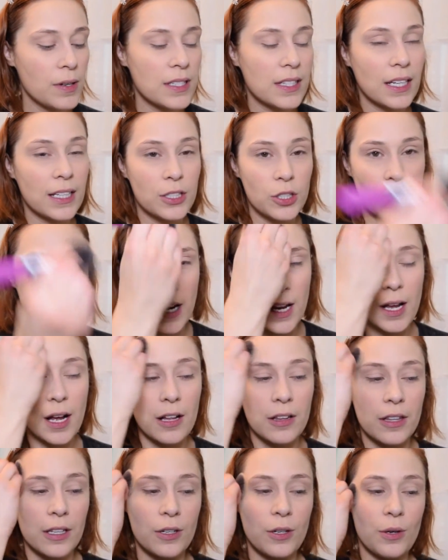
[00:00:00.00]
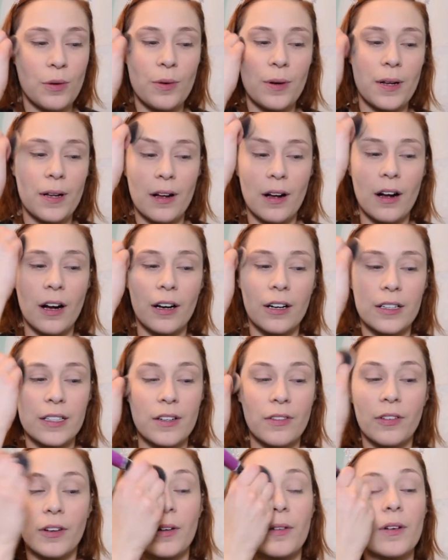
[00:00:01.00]
like trying out the new one or
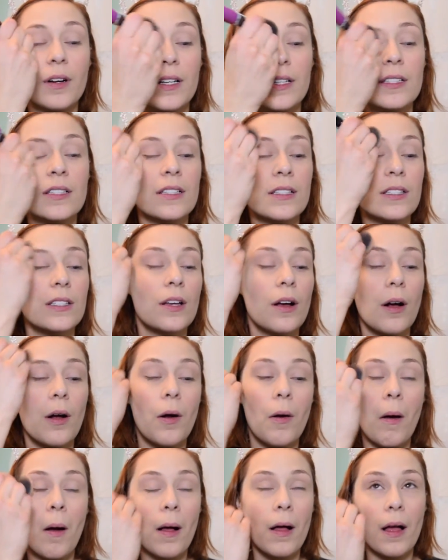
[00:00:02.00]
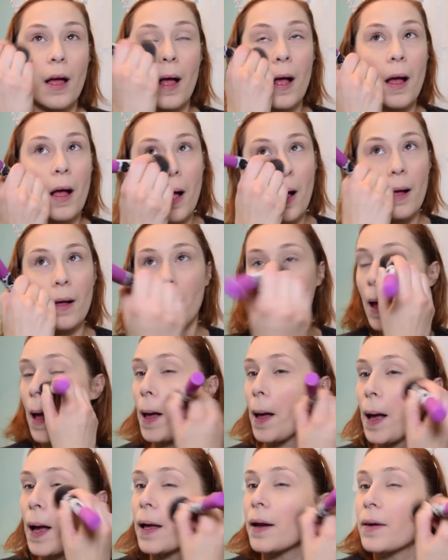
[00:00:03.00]
different ones. So
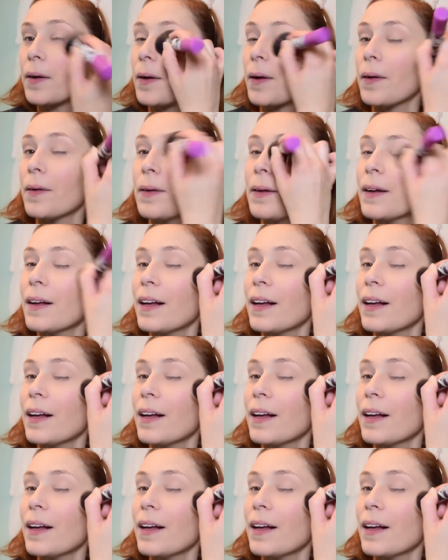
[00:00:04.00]
I don't know.